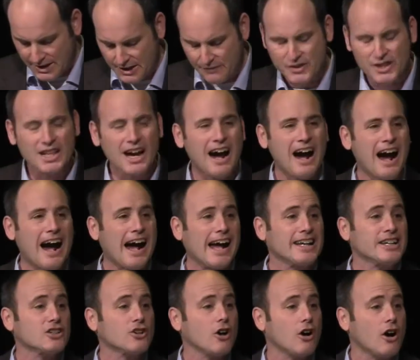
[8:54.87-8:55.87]
Given the
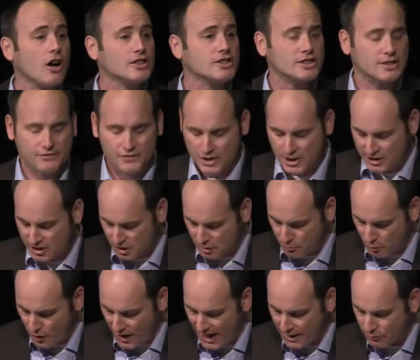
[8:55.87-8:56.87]
high costs of
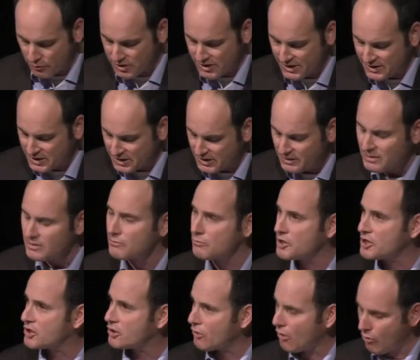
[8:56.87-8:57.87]
customer acquisition,
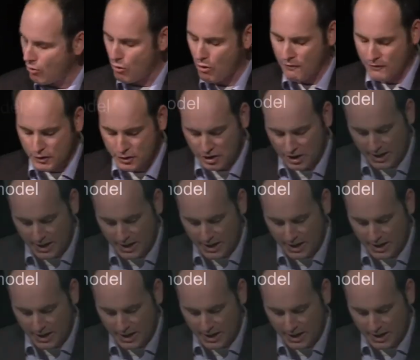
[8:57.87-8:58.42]
which grow over